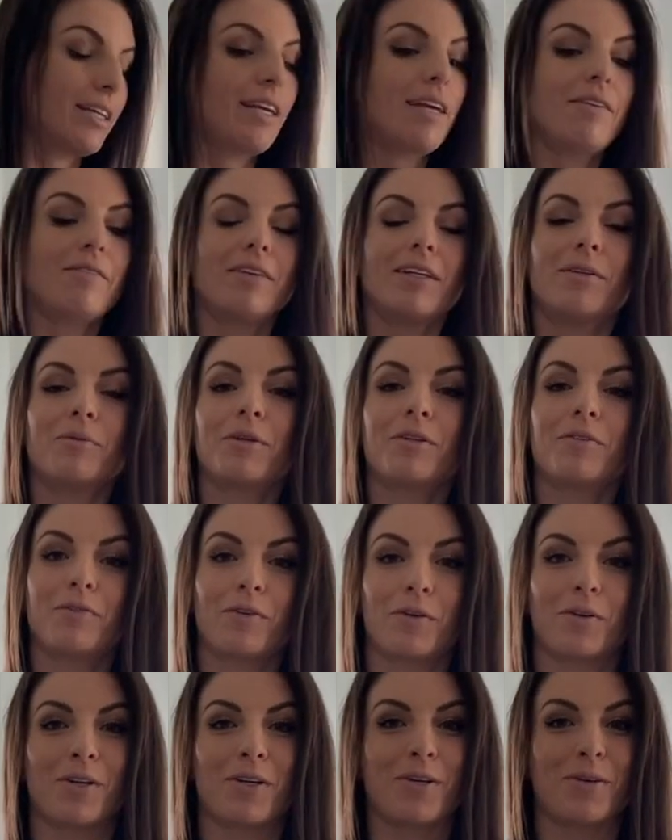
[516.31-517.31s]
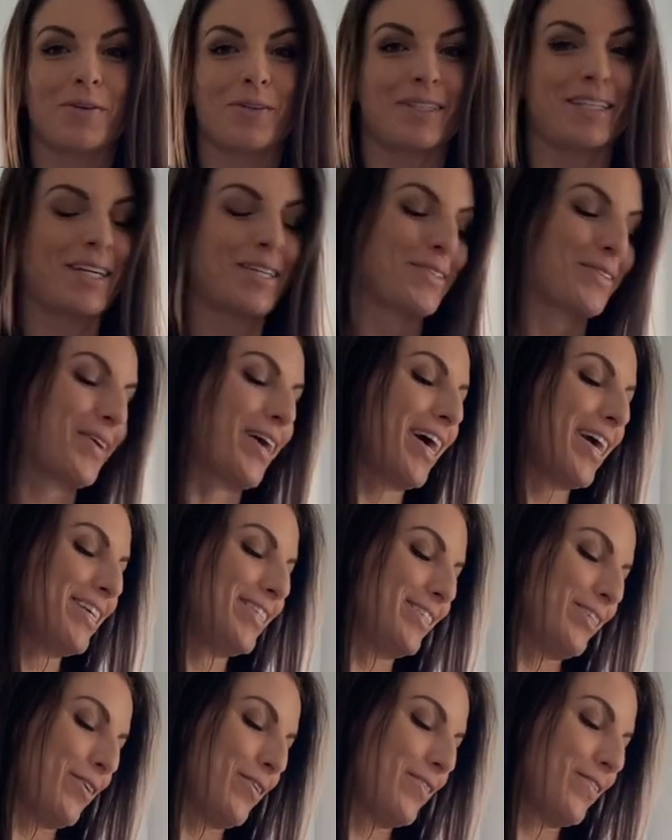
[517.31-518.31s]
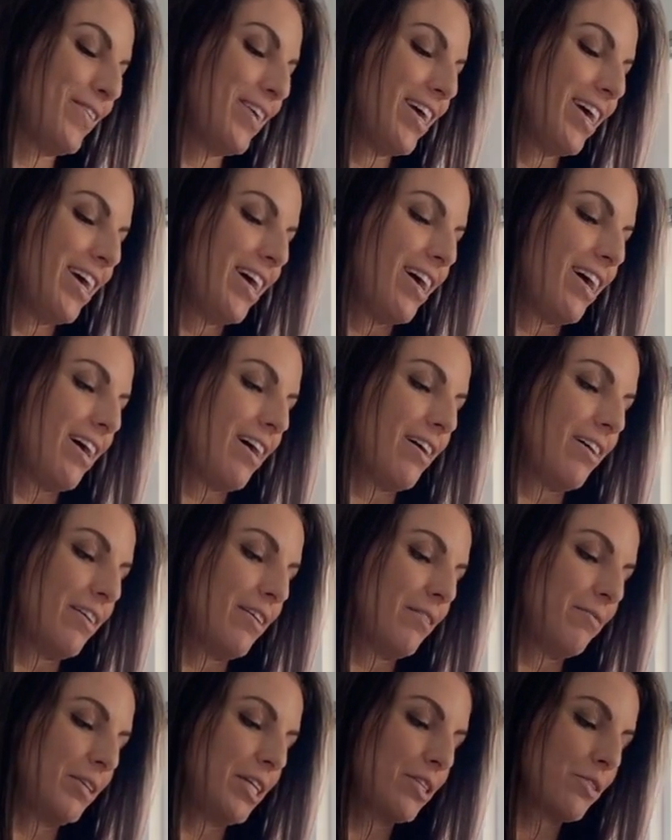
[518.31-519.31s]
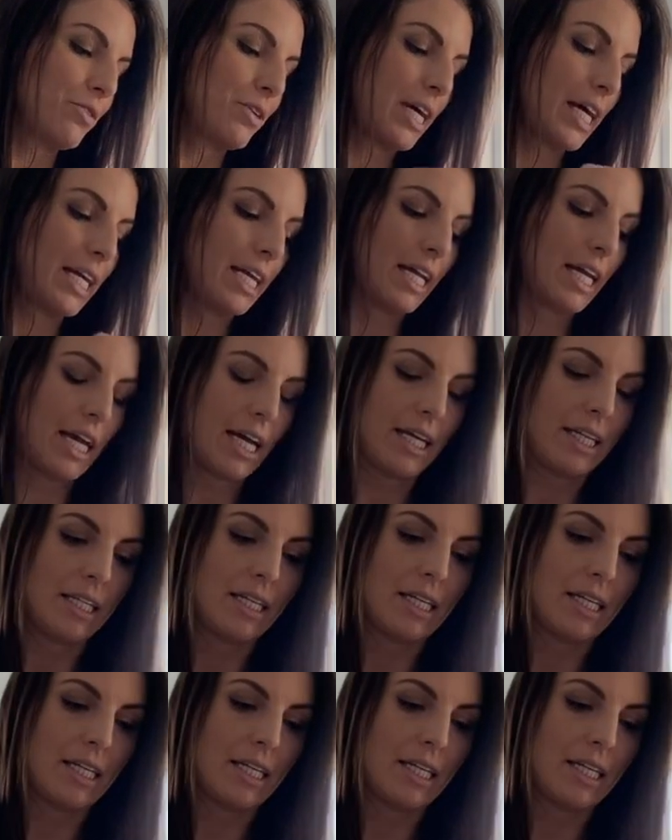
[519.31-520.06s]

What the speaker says: Even with food, you accessorize. So let's go ahead and add